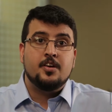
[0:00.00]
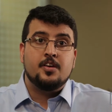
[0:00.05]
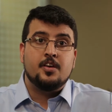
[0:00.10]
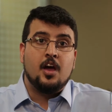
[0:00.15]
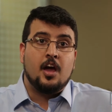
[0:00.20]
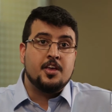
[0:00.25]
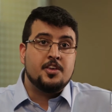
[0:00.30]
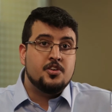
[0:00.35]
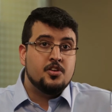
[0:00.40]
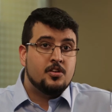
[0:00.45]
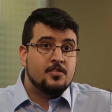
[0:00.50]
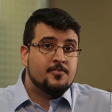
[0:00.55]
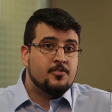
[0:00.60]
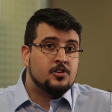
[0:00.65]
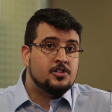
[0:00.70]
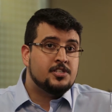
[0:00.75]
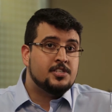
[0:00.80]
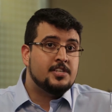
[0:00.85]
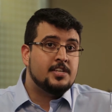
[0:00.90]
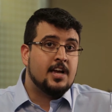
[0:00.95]
a
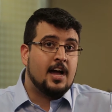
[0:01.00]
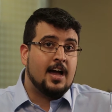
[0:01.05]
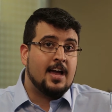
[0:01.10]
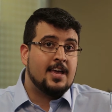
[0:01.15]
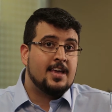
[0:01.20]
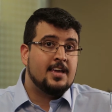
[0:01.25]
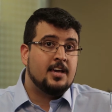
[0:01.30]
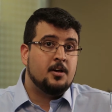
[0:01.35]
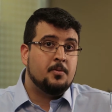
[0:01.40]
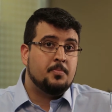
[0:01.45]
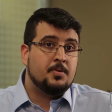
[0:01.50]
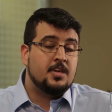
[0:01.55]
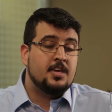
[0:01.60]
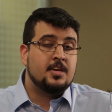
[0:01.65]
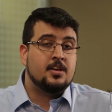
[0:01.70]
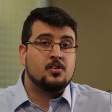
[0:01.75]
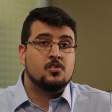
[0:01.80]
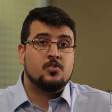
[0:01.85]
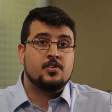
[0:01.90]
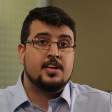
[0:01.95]
university IELP
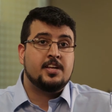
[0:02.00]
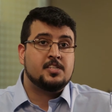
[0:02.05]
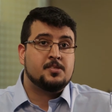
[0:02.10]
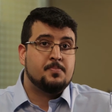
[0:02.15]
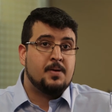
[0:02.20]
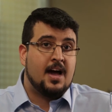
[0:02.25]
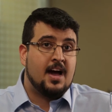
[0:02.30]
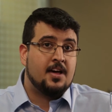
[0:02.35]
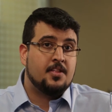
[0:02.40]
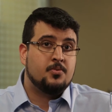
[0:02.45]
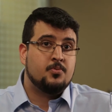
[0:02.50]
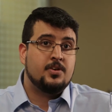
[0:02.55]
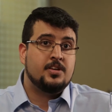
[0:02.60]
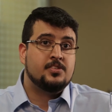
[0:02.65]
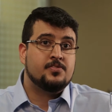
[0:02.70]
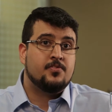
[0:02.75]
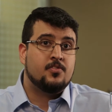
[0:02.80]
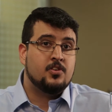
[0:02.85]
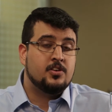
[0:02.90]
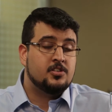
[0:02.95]
creates pathways
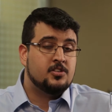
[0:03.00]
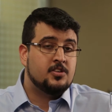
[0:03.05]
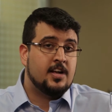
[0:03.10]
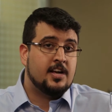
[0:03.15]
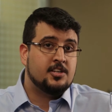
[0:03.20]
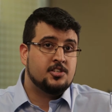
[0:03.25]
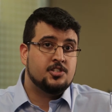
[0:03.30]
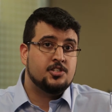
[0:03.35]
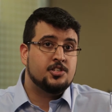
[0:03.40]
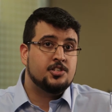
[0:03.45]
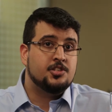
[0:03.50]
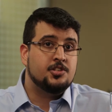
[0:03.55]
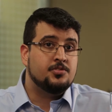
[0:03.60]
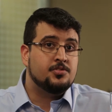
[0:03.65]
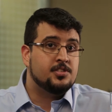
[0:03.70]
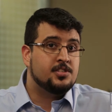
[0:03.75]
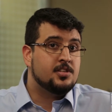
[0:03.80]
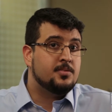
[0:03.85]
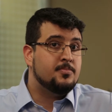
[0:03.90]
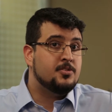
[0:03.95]
for international students
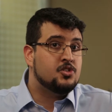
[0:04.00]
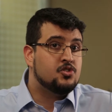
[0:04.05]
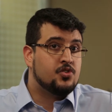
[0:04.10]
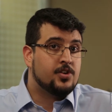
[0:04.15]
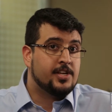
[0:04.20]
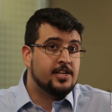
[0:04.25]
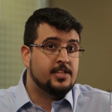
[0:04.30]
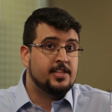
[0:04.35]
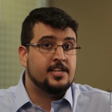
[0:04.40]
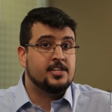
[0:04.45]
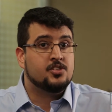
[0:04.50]
to matriculate